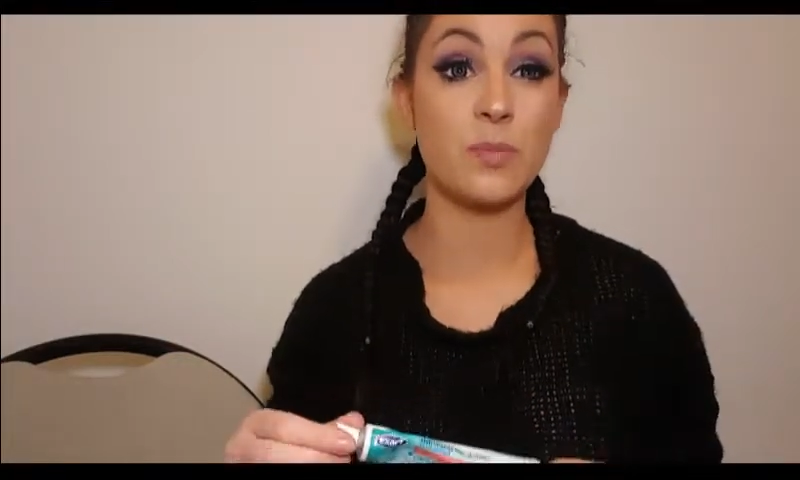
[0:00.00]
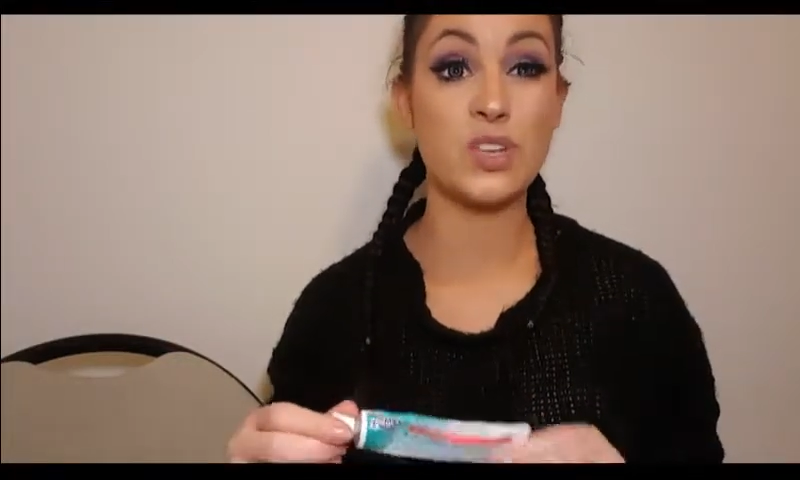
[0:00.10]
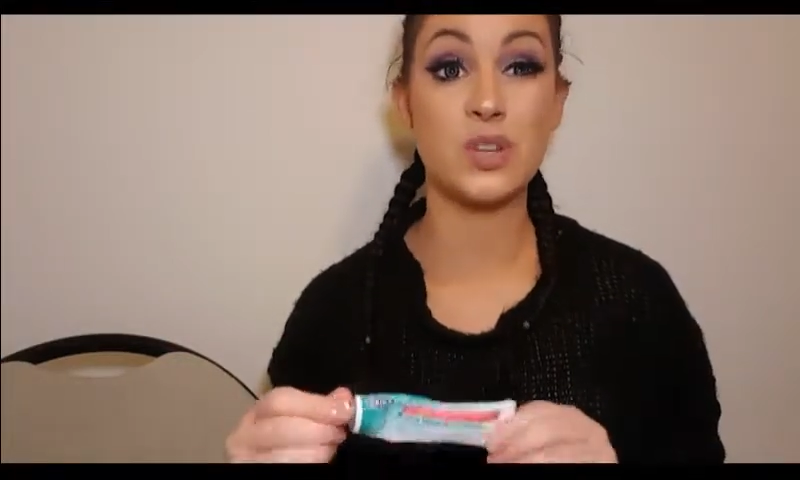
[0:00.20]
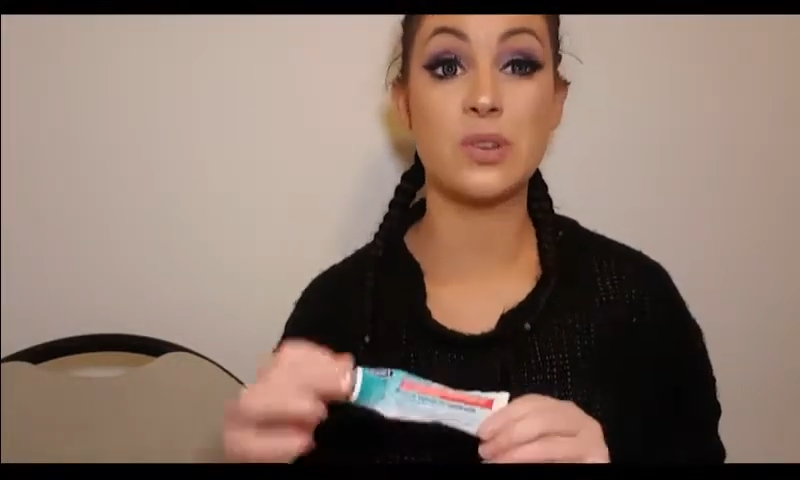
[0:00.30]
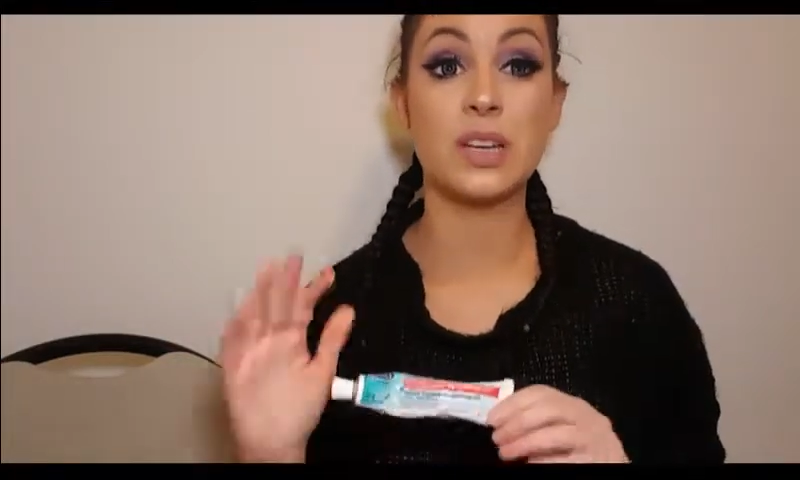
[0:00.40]

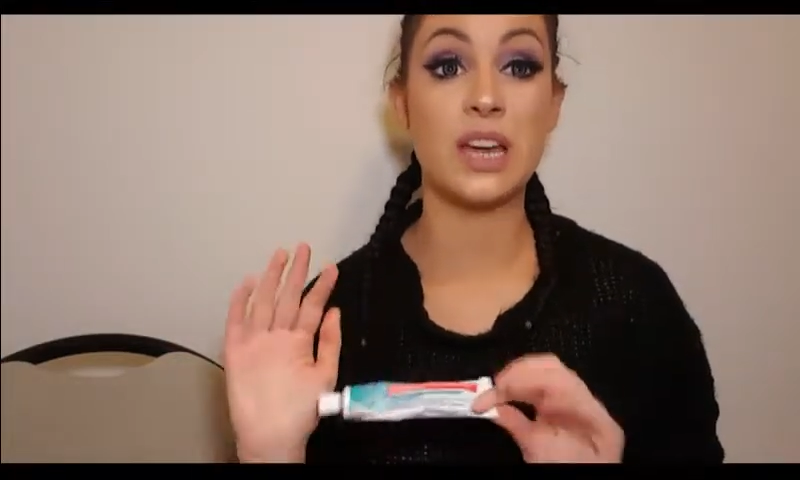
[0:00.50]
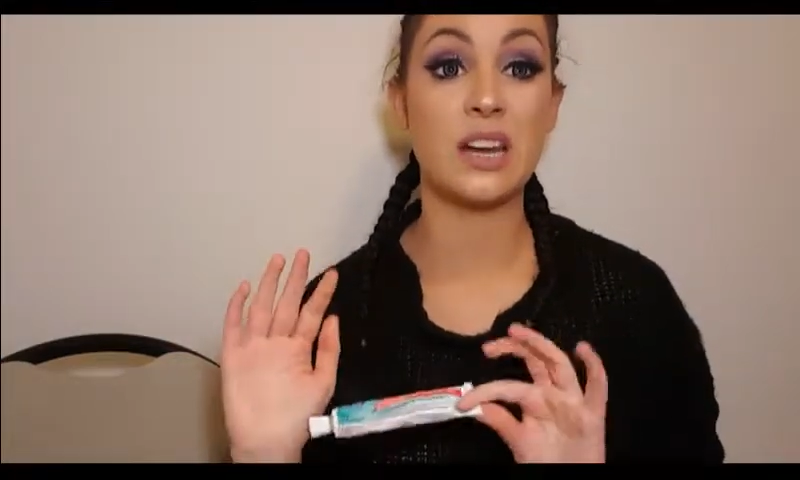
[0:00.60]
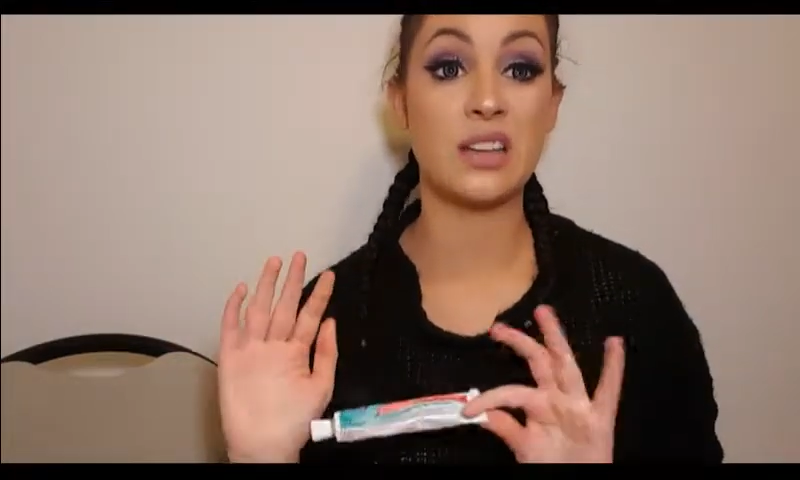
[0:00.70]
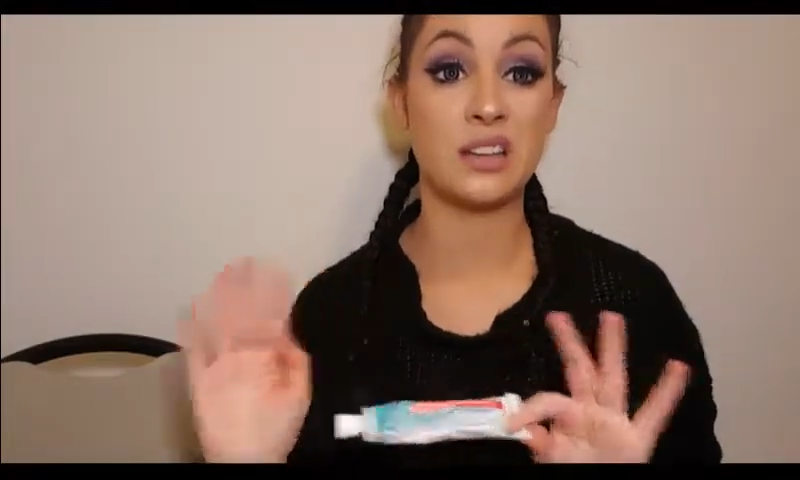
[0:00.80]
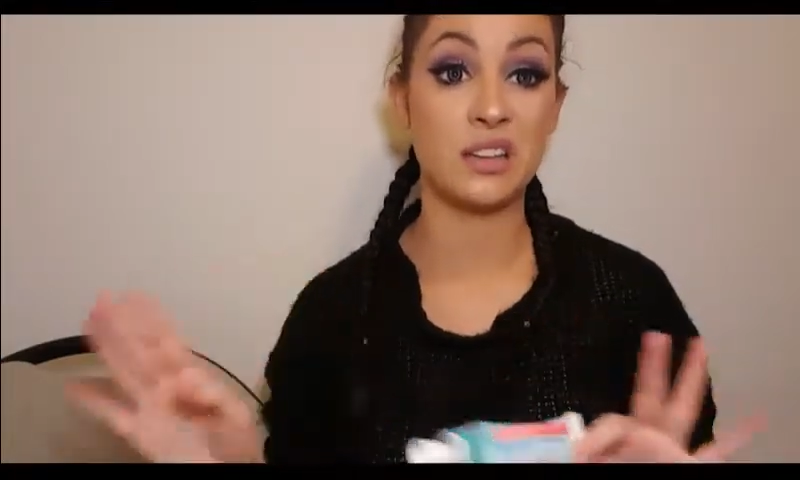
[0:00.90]
which you can get
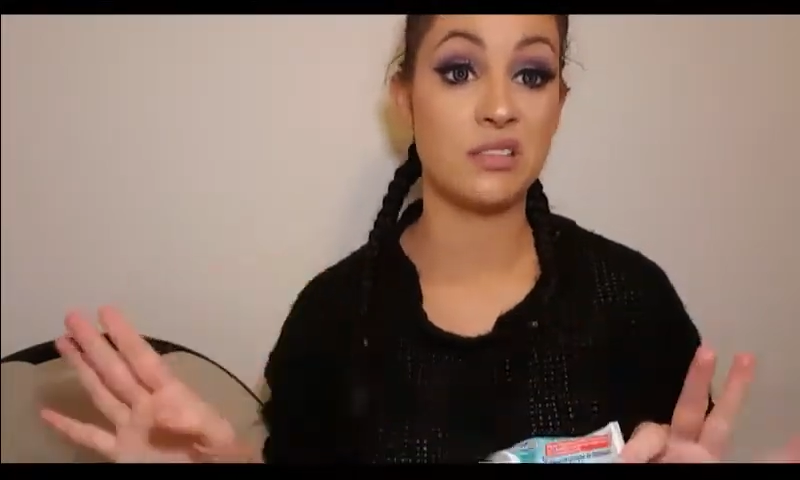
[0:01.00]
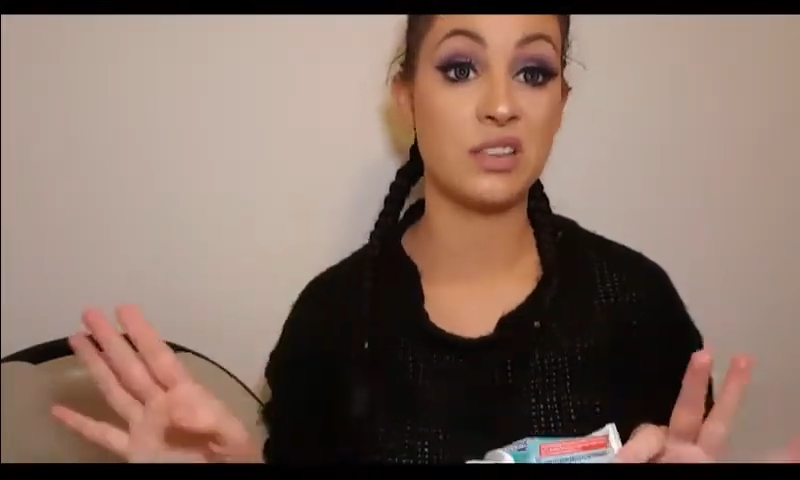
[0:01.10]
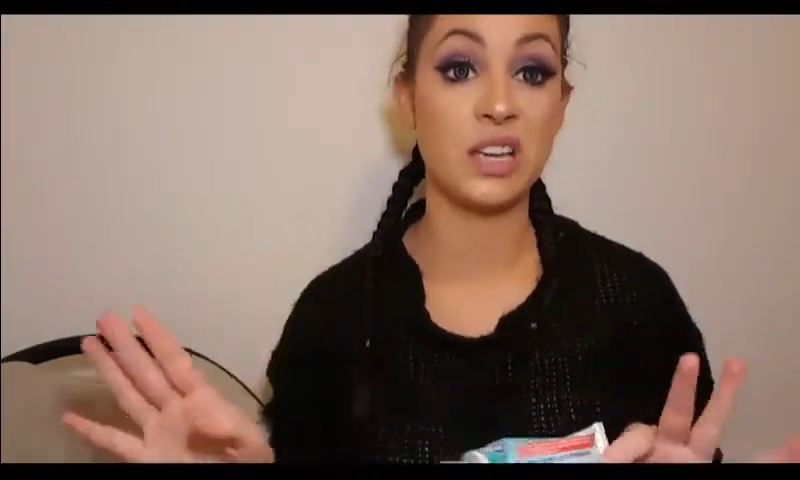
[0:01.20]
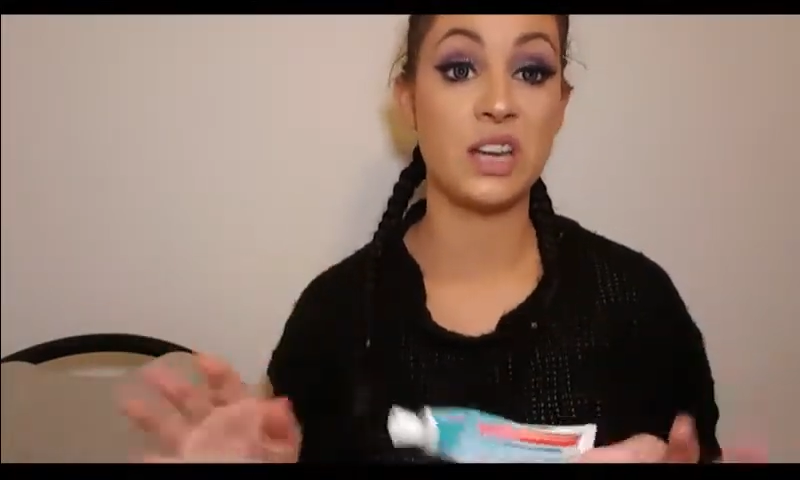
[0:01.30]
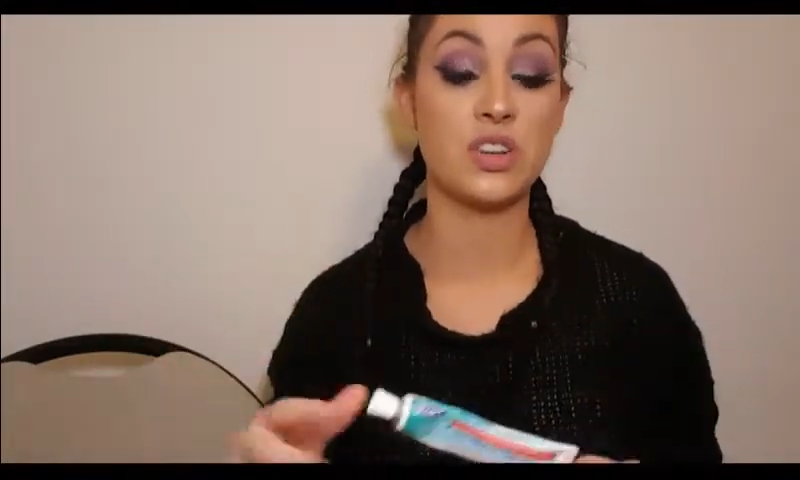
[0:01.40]
at
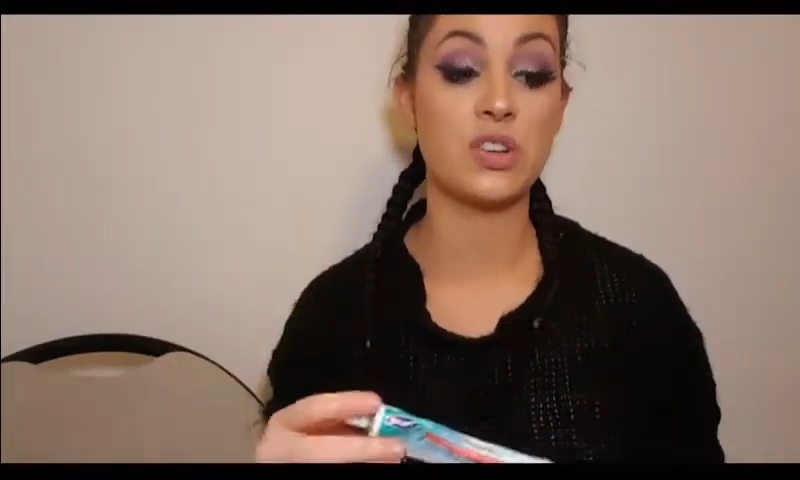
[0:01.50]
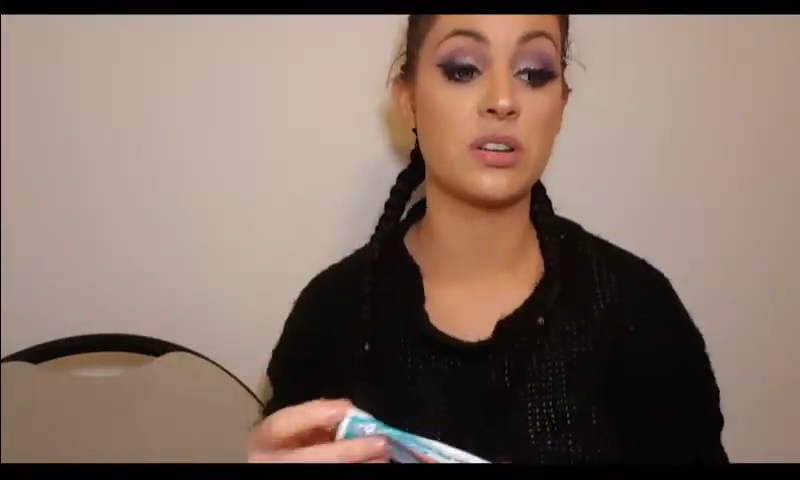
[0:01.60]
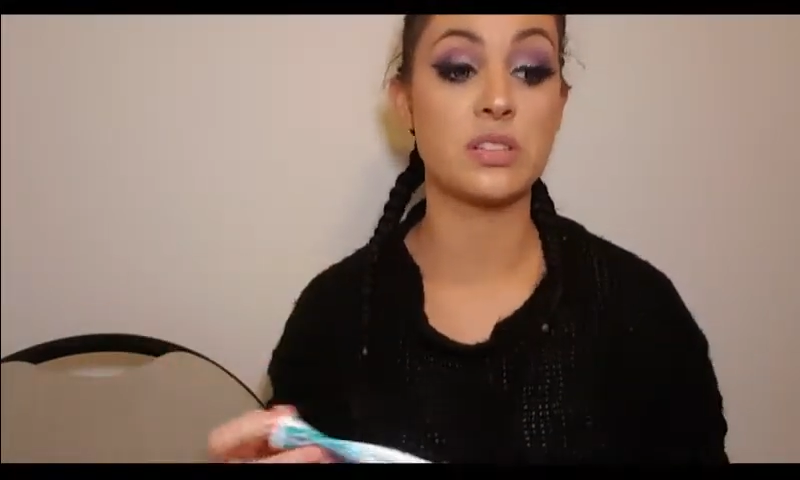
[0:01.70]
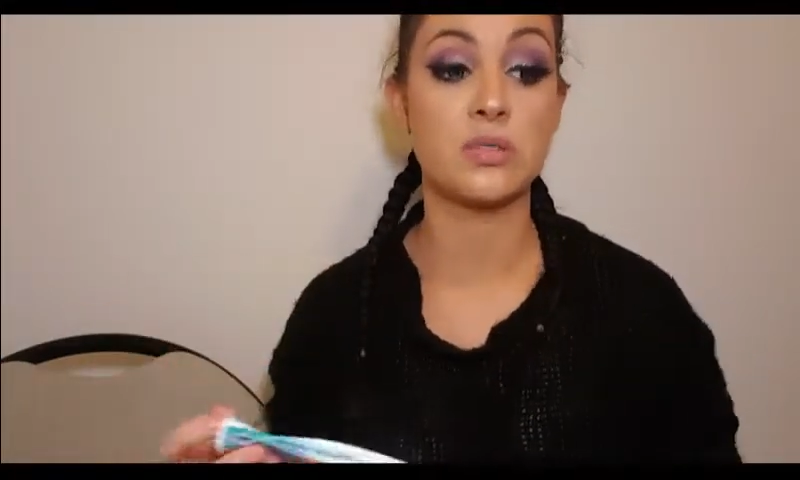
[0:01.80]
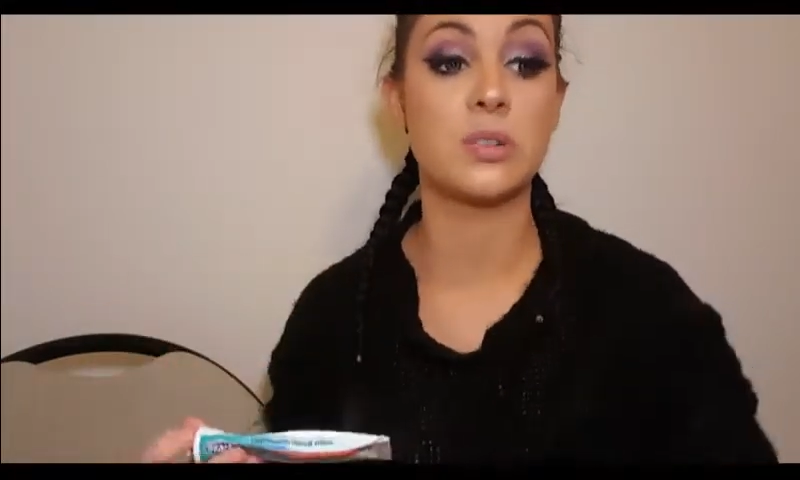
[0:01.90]
literally any
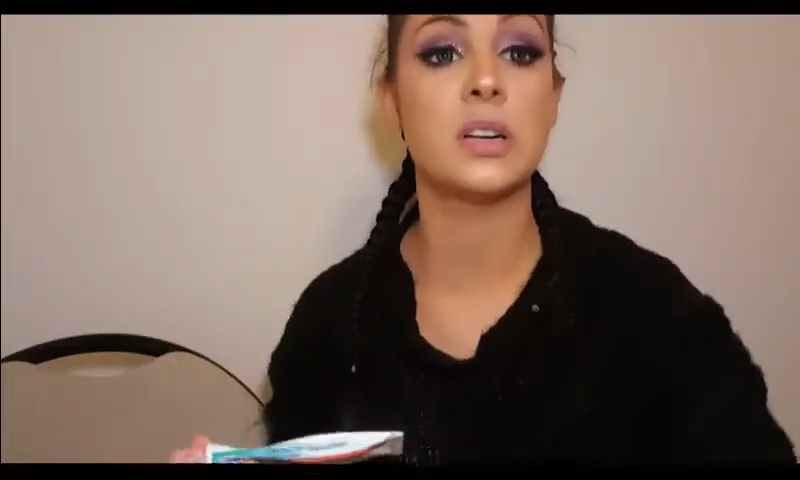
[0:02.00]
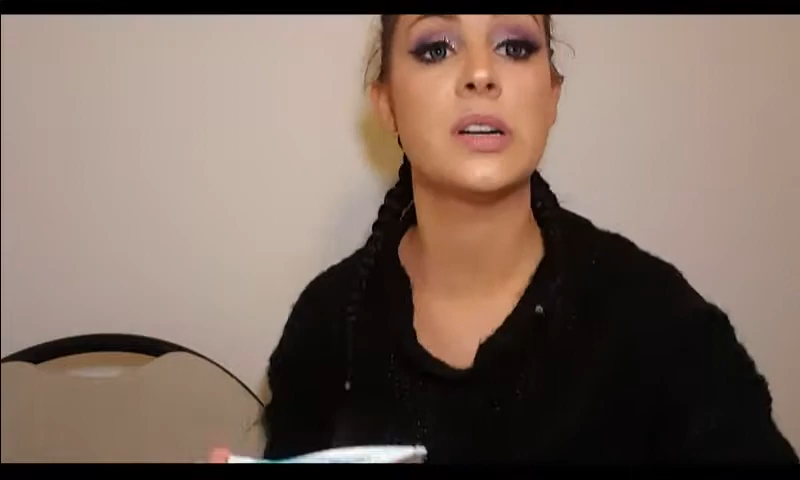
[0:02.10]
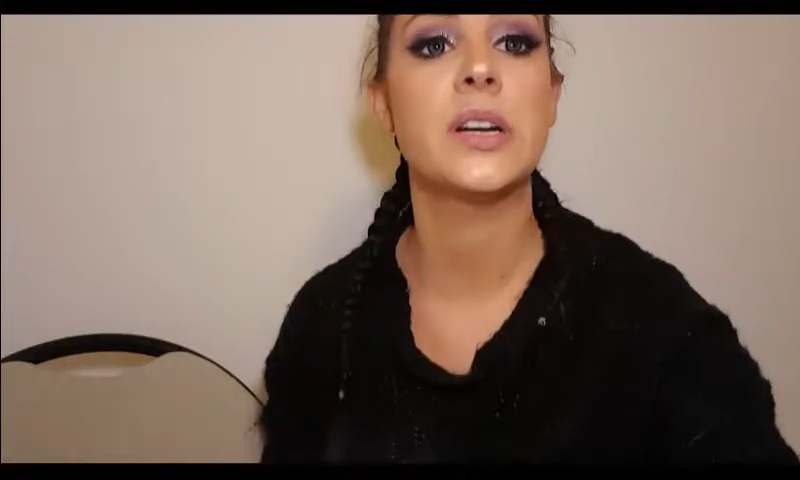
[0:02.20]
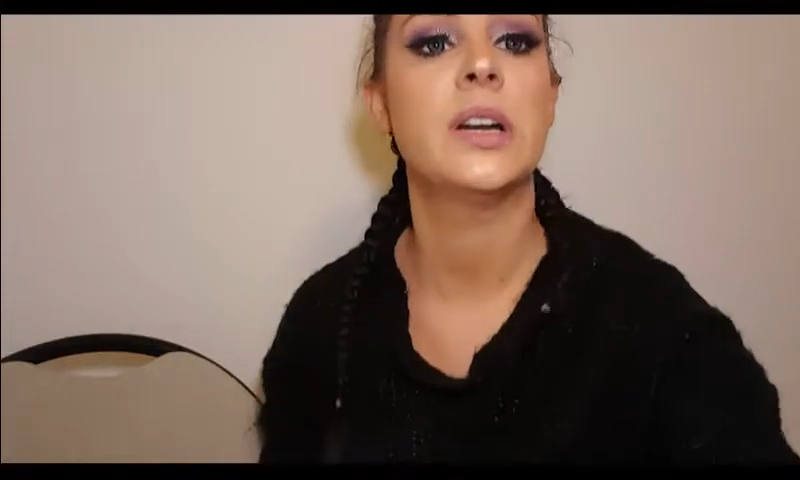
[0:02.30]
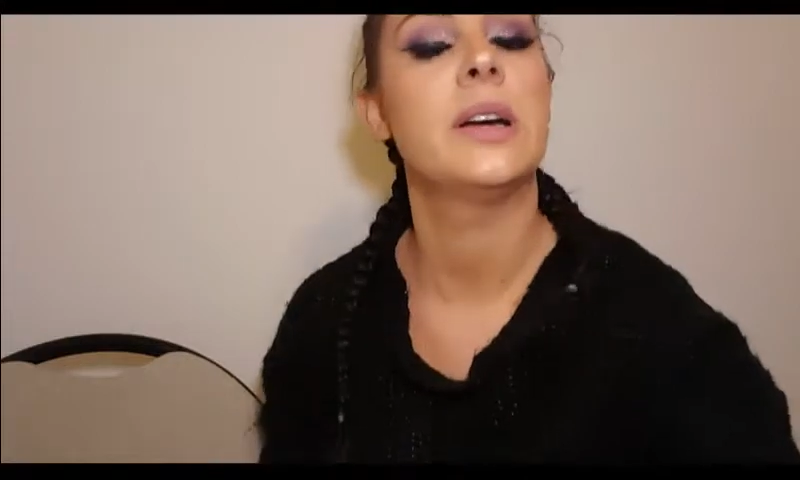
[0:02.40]
drugstore.